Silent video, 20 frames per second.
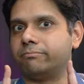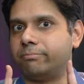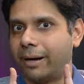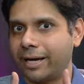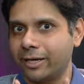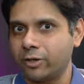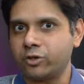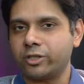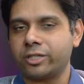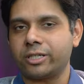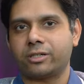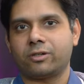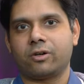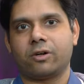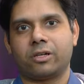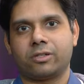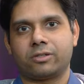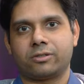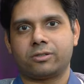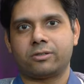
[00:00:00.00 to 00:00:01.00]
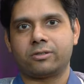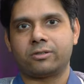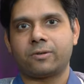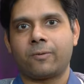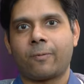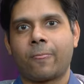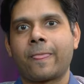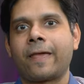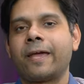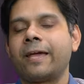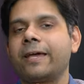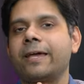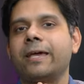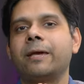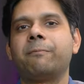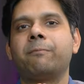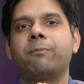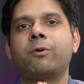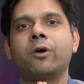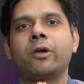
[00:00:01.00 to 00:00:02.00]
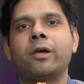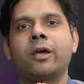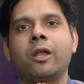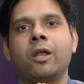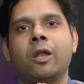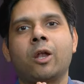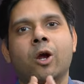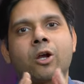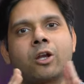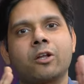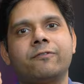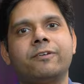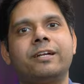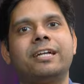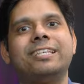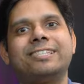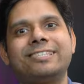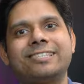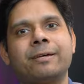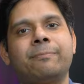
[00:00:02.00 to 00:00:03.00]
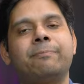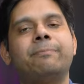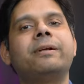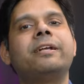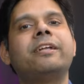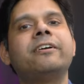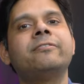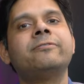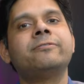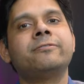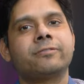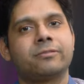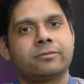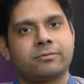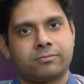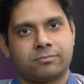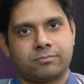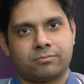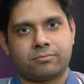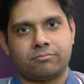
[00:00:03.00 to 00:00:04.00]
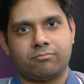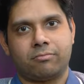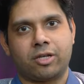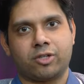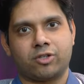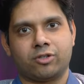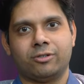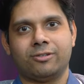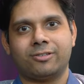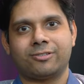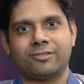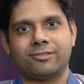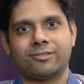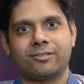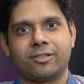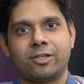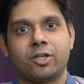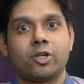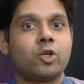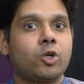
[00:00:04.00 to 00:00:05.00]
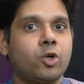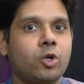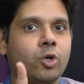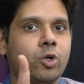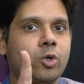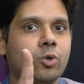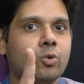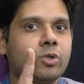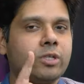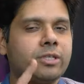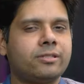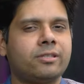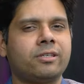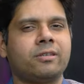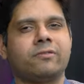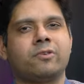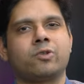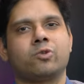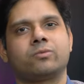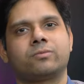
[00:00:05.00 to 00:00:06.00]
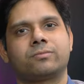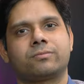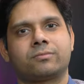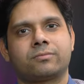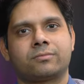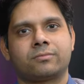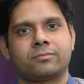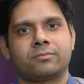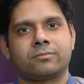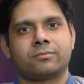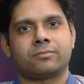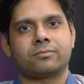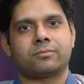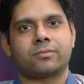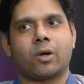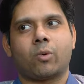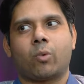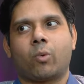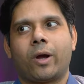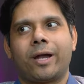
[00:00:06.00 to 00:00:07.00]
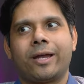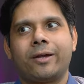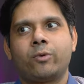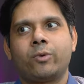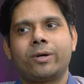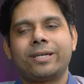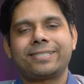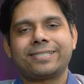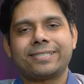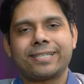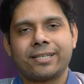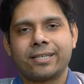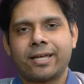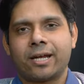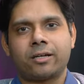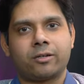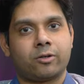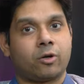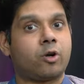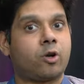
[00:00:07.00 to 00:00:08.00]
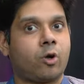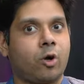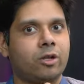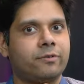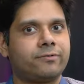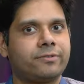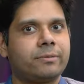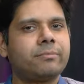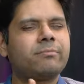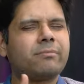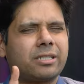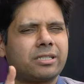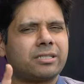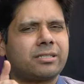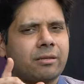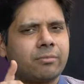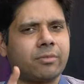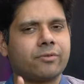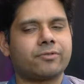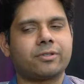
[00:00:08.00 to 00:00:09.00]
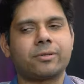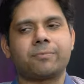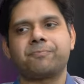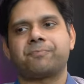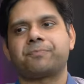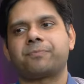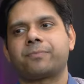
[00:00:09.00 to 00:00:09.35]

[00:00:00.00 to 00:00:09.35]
biotech colleges employ a lot of deceptive measures to deceive you. Now, why do I say that? Not all of them, but some of them.